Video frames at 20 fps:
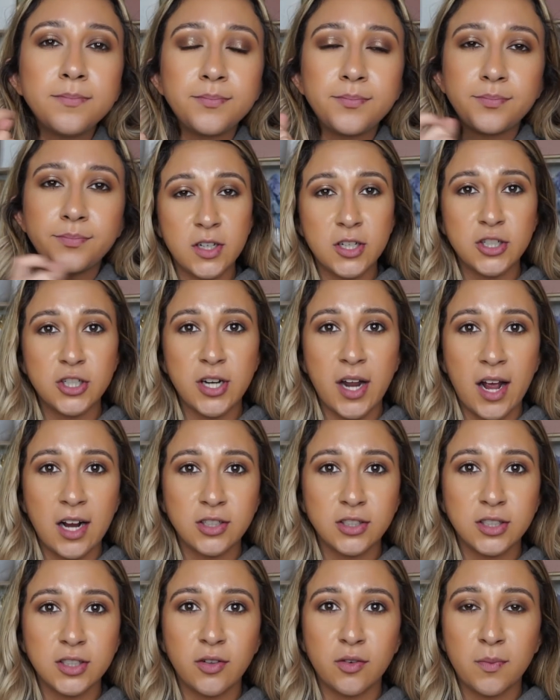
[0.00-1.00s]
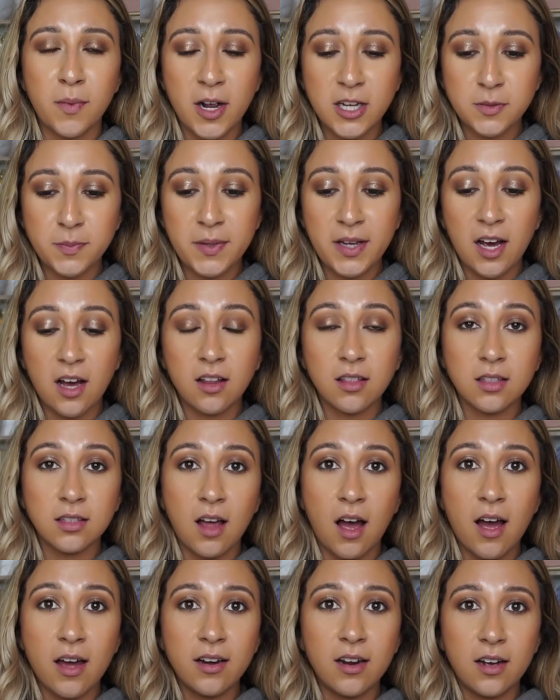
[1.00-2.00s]
Foundation actually reminds me a
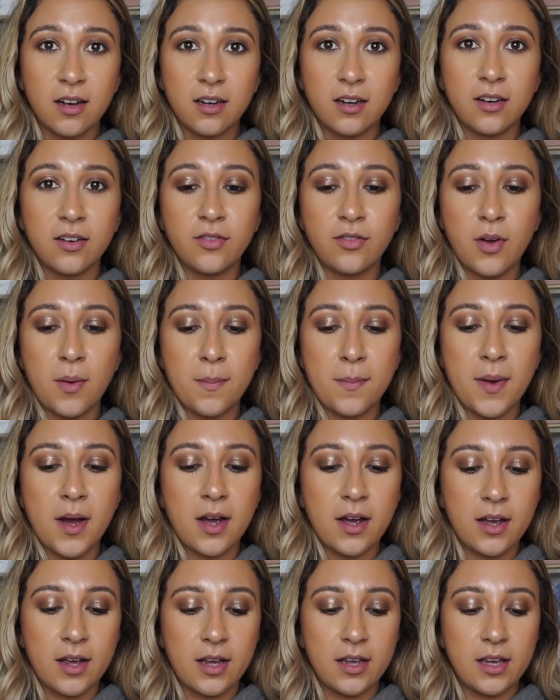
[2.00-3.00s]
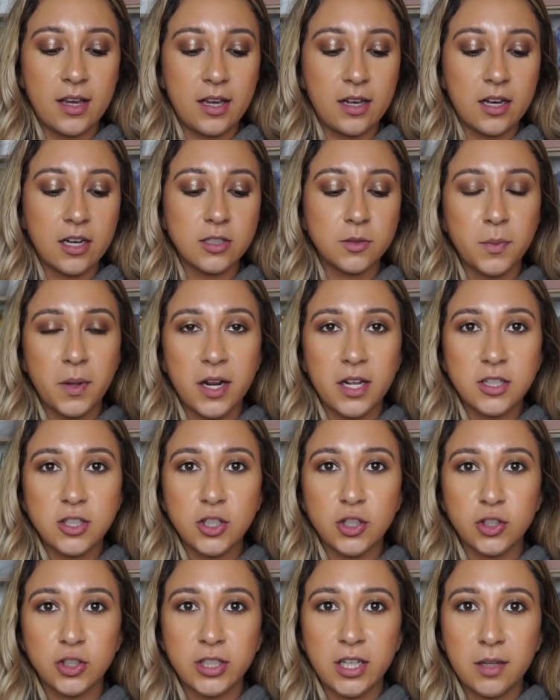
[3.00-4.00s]
lot of my It Cosmetics
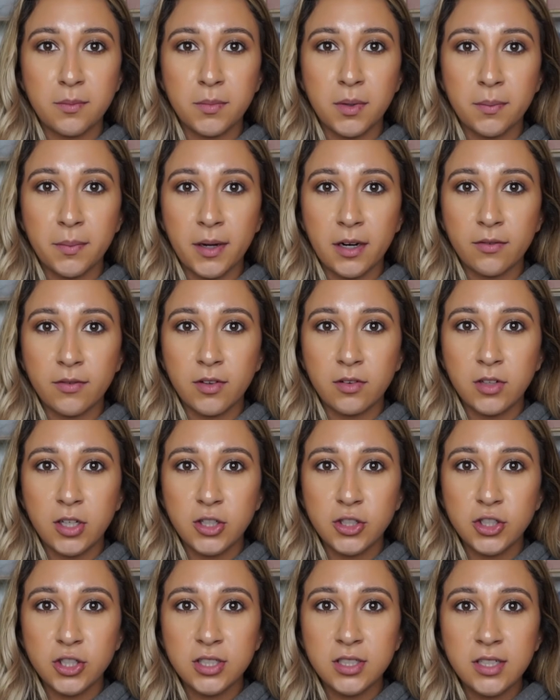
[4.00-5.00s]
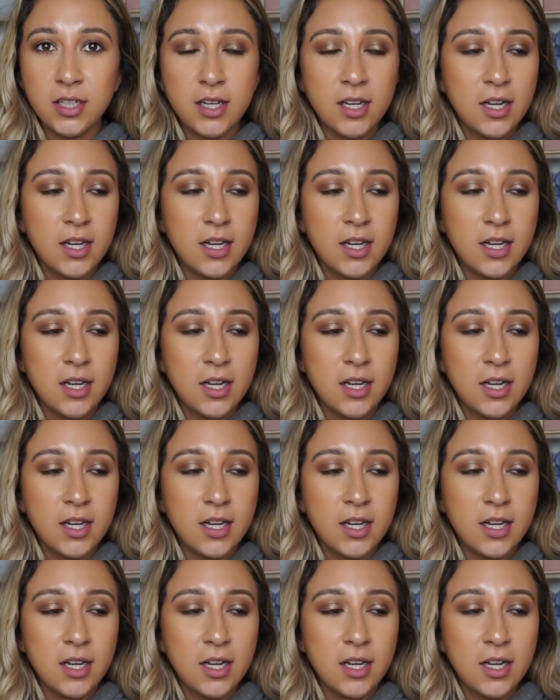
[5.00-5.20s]
Your Skin But Better foundation.